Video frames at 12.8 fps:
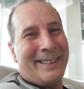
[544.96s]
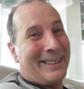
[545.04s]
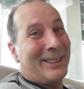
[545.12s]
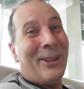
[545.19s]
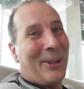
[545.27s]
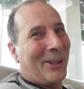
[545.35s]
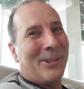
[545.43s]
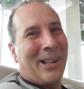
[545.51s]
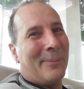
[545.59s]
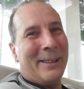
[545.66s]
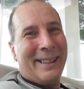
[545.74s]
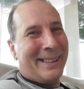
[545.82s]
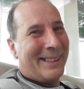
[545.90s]
not
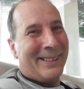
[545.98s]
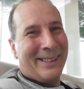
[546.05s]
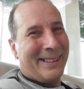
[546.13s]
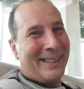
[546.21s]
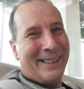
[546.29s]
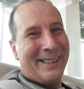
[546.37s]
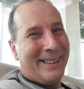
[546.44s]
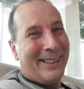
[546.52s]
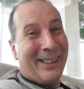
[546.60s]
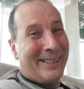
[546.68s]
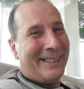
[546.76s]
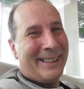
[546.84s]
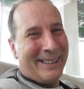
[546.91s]
grubby. It's not
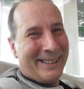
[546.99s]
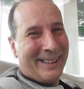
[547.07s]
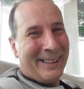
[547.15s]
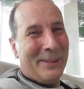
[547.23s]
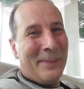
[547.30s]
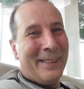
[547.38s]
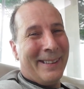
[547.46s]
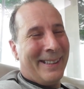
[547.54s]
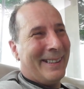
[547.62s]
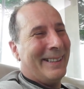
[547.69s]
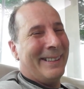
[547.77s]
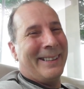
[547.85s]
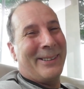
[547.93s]
dingy.
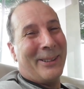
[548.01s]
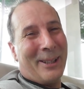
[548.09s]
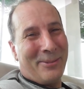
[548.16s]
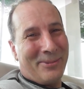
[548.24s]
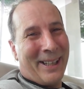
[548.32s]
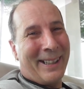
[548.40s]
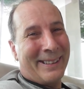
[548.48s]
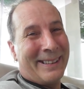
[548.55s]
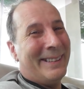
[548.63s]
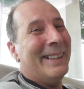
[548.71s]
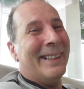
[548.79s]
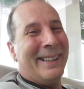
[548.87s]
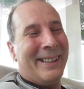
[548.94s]
Quite frankly,
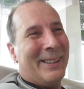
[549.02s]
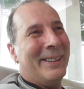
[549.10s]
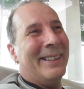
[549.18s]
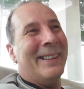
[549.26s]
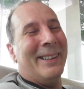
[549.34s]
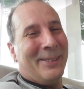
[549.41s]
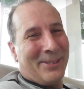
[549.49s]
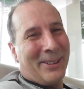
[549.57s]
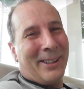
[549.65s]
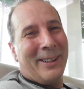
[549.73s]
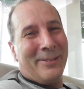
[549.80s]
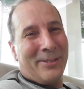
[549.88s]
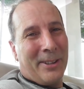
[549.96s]

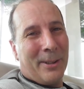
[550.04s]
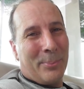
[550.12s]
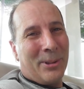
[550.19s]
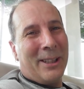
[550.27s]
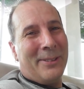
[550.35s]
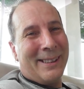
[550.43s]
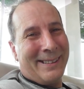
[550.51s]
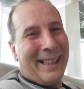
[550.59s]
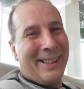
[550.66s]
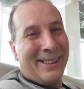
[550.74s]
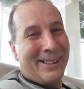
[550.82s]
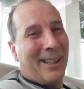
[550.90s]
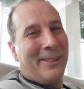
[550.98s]
from the previous
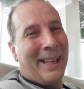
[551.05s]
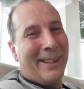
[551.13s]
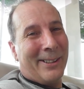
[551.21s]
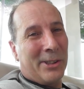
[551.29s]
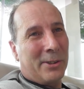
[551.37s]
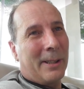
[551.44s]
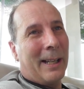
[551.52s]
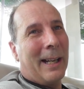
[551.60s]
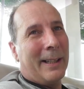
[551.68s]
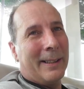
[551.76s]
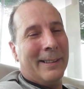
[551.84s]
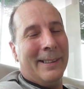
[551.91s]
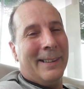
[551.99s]
dentists I've had in
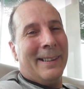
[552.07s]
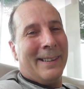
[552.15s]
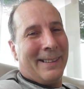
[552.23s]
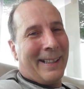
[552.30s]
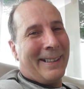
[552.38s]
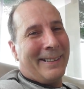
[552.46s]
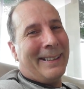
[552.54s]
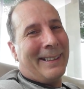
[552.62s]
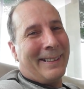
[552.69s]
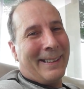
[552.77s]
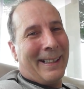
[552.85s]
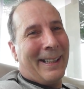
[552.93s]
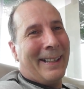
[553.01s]
Australia, I
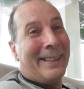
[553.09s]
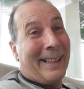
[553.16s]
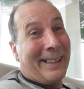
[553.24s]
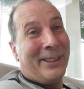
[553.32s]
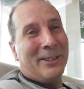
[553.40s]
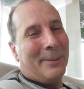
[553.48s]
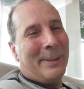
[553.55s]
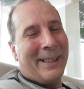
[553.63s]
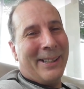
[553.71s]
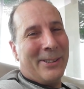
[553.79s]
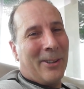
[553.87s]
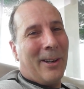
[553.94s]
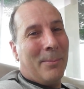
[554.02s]
think they do a better
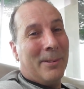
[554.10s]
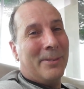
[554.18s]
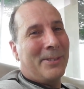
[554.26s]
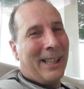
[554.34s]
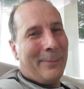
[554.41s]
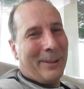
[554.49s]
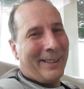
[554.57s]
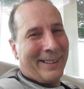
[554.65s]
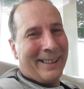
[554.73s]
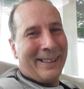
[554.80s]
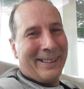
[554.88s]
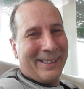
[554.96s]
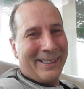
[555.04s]
job of keeping
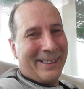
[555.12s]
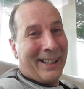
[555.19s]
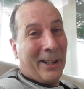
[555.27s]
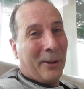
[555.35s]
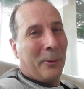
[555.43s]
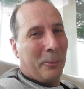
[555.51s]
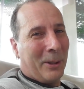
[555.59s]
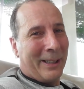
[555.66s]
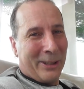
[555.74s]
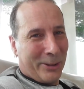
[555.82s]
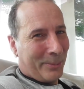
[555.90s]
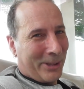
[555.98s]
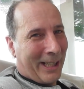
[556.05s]
things really
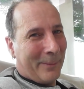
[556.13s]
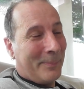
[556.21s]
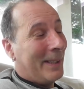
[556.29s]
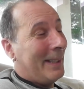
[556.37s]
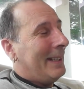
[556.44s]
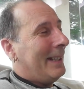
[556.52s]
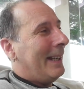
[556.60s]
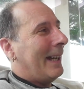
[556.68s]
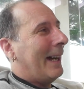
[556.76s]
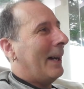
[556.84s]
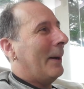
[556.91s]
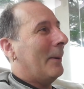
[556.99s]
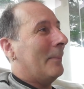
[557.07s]
shipshape.
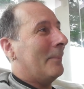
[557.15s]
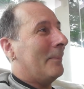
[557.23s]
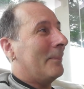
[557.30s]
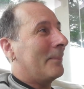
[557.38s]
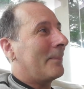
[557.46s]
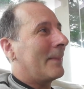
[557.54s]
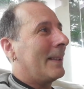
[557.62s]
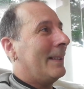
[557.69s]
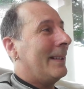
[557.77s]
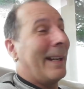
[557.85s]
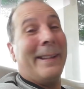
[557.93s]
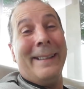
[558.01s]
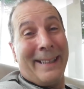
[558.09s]

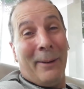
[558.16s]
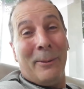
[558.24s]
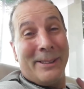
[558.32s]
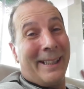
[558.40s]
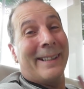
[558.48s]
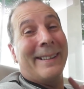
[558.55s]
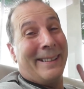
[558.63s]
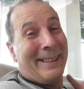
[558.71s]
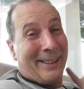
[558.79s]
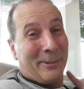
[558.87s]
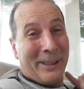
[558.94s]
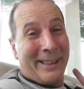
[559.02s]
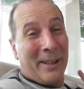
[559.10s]
And I think that was the other thing
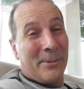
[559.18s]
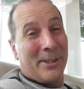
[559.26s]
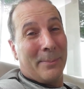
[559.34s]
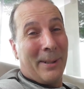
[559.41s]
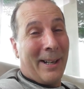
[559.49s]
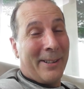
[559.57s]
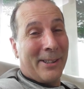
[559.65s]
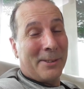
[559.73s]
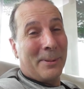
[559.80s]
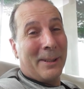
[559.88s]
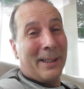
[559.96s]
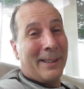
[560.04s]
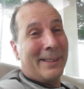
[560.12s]
that really comes to mind as
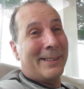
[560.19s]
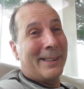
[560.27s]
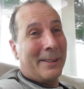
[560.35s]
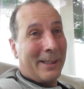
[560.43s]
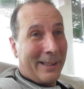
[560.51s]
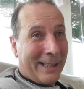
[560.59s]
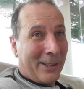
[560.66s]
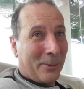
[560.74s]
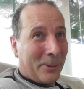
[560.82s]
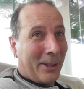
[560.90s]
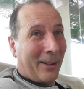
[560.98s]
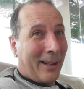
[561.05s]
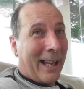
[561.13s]
well, is the dental
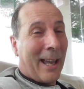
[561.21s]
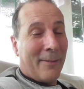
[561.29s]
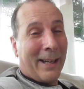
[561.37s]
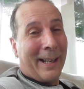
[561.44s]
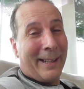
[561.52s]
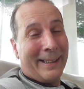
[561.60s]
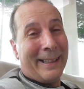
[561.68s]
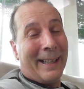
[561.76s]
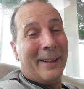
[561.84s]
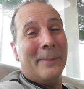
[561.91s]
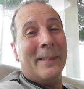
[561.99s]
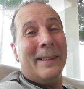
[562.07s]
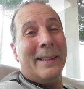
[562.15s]
work I have had here.
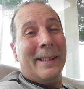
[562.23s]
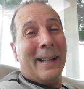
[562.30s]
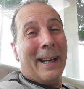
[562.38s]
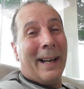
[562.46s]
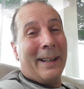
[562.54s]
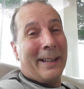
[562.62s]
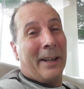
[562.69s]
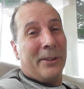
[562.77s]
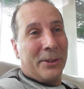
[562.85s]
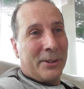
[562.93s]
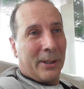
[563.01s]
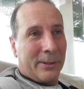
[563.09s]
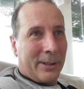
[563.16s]

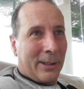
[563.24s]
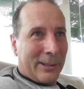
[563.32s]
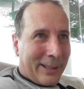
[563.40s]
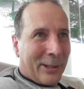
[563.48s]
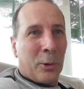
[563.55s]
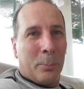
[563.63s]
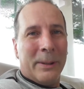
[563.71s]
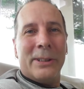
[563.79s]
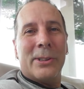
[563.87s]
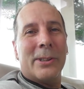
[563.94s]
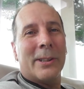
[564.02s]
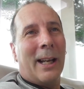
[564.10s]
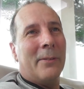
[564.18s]
Just the little
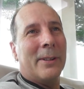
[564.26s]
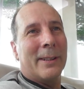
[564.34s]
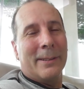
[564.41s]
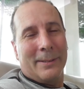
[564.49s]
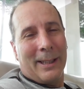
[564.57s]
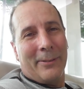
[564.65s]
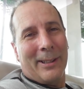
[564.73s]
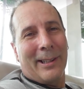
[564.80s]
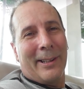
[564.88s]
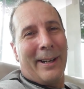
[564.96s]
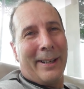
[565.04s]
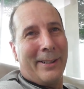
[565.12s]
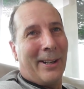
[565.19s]
bits over
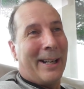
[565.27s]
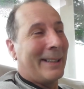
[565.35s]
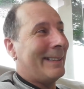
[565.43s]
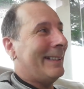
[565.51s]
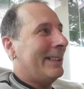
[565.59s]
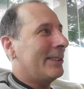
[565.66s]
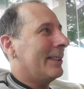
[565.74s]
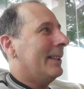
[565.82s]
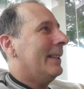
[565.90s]
the 9 years.